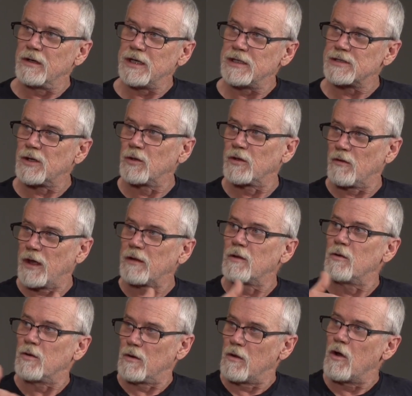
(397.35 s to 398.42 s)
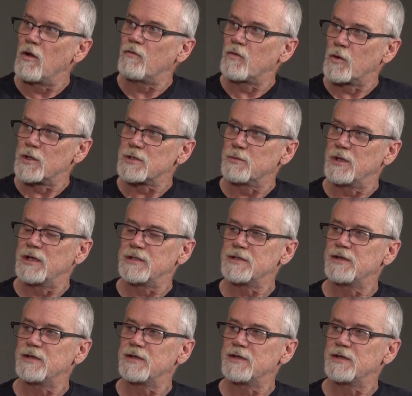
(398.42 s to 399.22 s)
He sold to like local law enforcement and stuff,